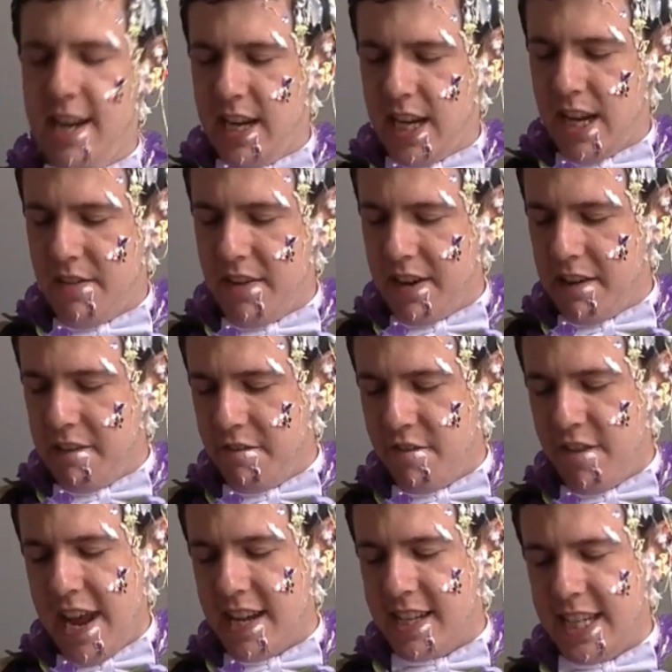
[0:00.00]
covered in
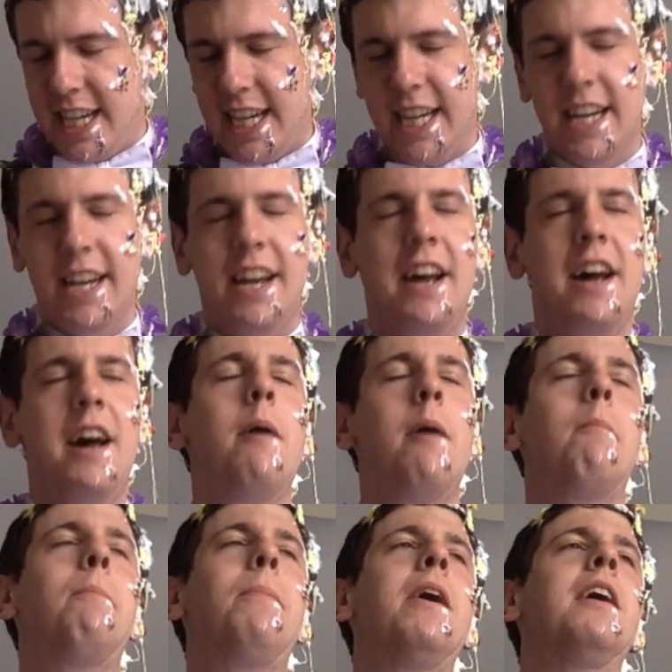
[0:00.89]
confetti,
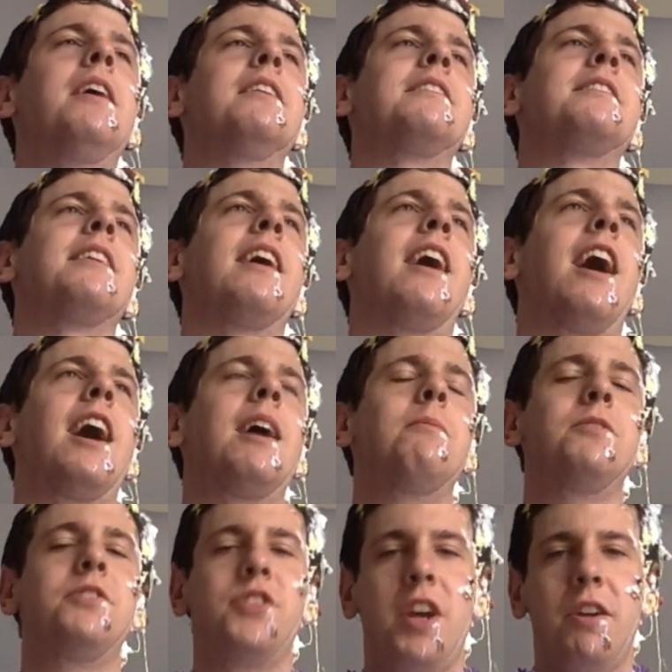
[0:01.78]
but I'm
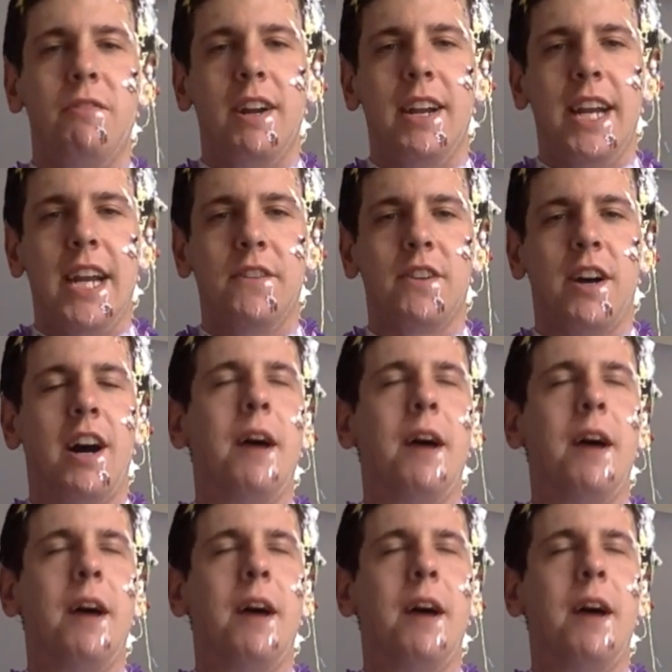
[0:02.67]
so relieved.